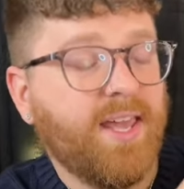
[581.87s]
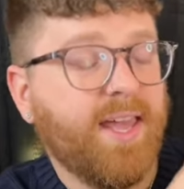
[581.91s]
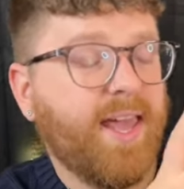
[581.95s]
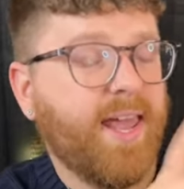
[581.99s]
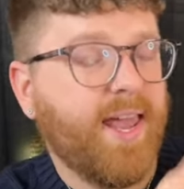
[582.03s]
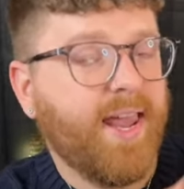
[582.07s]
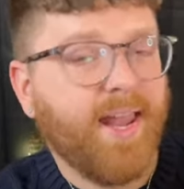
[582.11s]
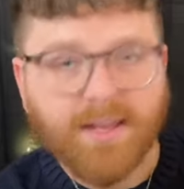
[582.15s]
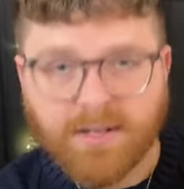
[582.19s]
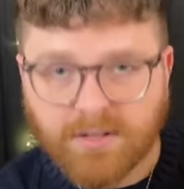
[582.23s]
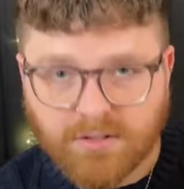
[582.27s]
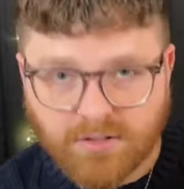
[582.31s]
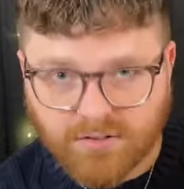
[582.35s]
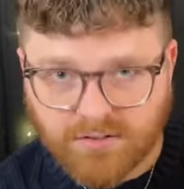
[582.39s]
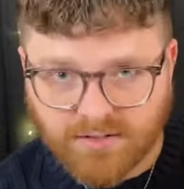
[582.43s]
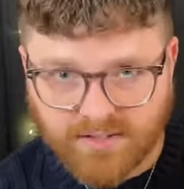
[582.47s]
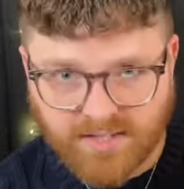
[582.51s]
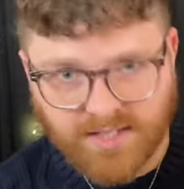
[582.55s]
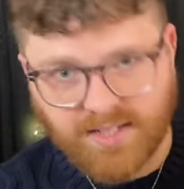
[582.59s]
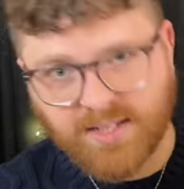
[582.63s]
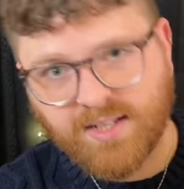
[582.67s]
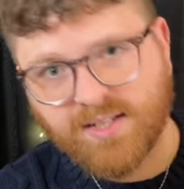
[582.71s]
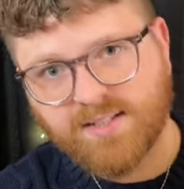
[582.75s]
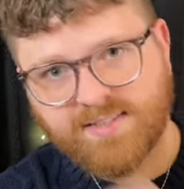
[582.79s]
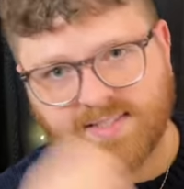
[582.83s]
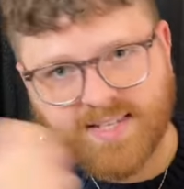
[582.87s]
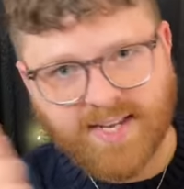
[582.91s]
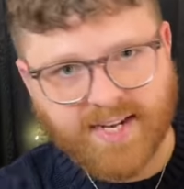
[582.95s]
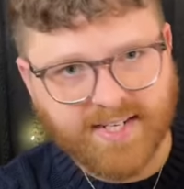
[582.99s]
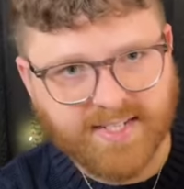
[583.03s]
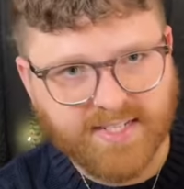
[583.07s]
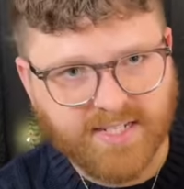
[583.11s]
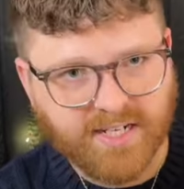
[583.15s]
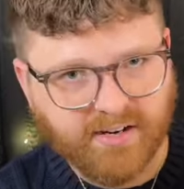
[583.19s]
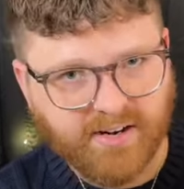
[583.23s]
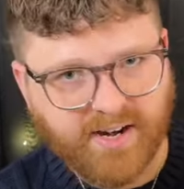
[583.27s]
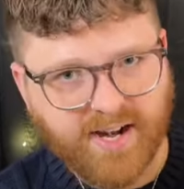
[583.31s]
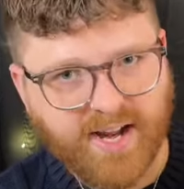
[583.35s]
handle, the
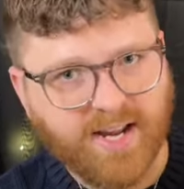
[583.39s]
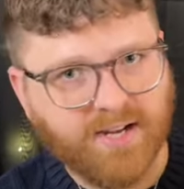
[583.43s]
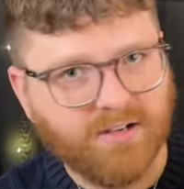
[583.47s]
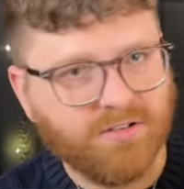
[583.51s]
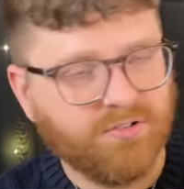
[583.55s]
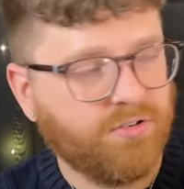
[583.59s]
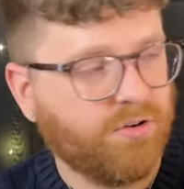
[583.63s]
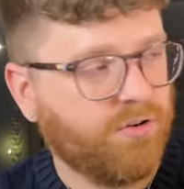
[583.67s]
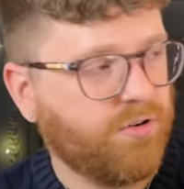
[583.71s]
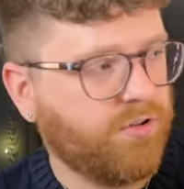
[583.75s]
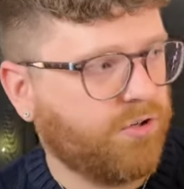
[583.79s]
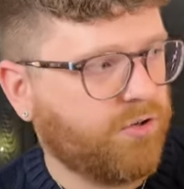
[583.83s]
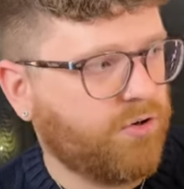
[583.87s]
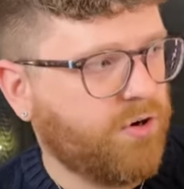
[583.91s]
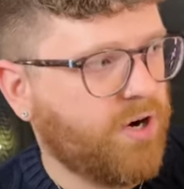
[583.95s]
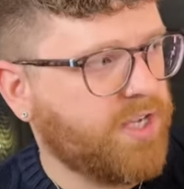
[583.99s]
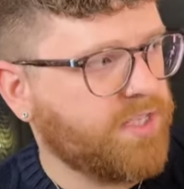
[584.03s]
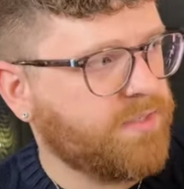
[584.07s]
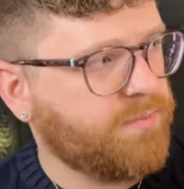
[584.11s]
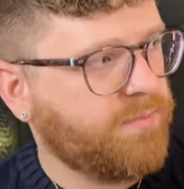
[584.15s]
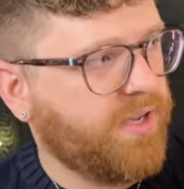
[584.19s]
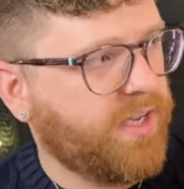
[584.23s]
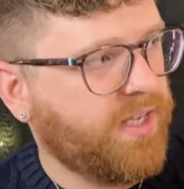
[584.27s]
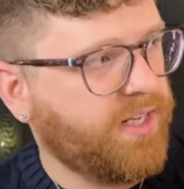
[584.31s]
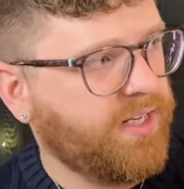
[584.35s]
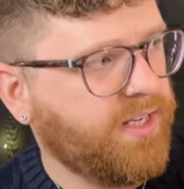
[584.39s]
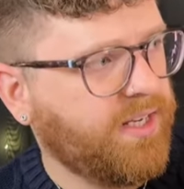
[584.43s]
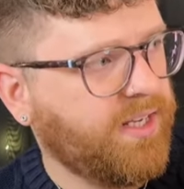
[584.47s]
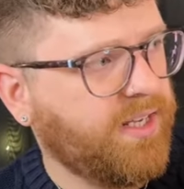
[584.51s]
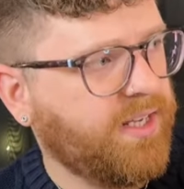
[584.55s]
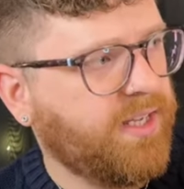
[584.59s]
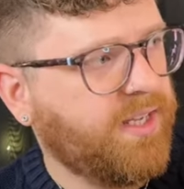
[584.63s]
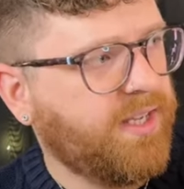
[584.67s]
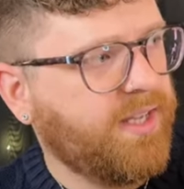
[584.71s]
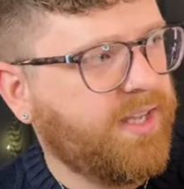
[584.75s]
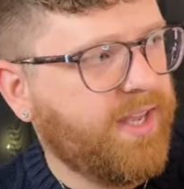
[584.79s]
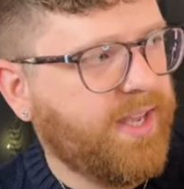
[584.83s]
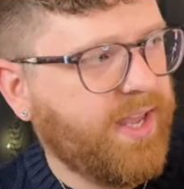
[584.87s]
secondary handle or the crossbody
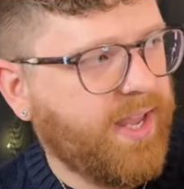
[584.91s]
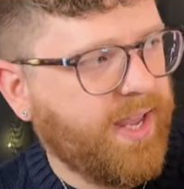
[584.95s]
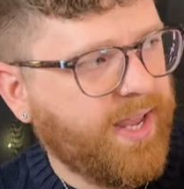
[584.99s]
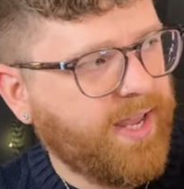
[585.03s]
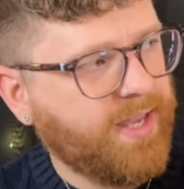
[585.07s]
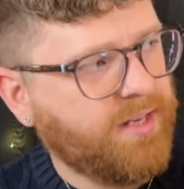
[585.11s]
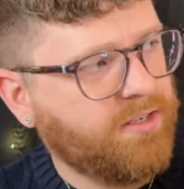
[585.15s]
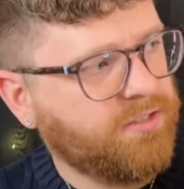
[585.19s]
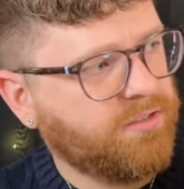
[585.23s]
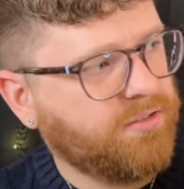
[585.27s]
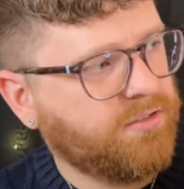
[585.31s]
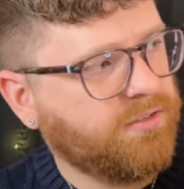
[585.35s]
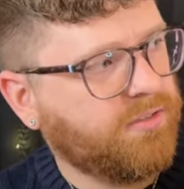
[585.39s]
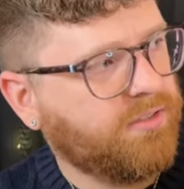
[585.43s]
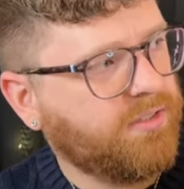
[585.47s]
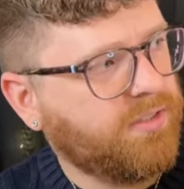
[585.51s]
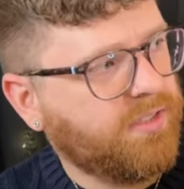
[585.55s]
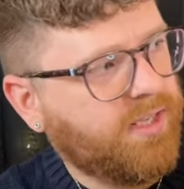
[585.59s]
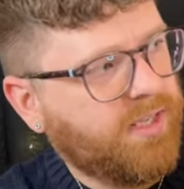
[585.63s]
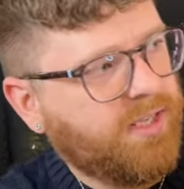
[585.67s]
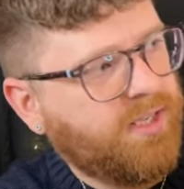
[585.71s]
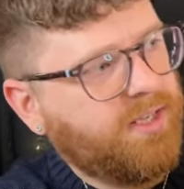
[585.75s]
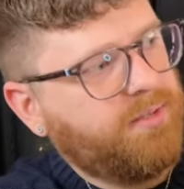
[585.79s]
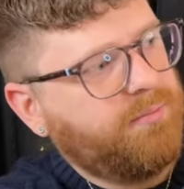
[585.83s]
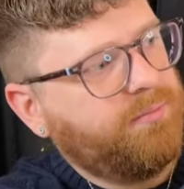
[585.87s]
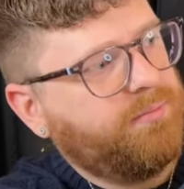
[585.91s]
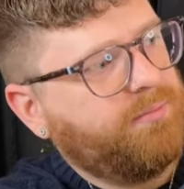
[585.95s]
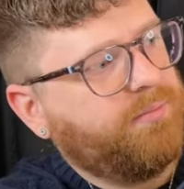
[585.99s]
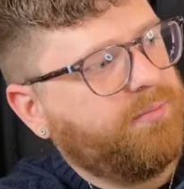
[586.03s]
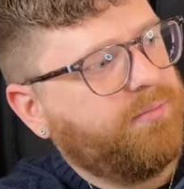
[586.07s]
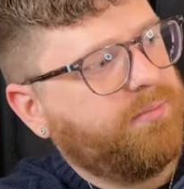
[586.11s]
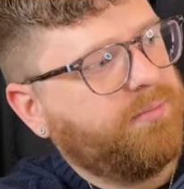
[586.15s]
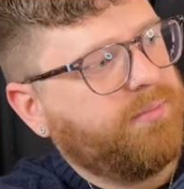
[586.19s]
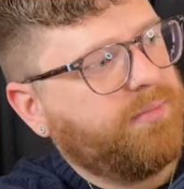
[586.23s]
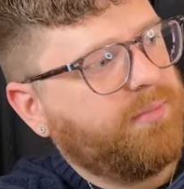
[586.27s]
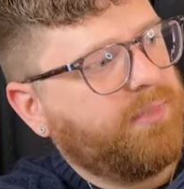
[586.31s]
handle um,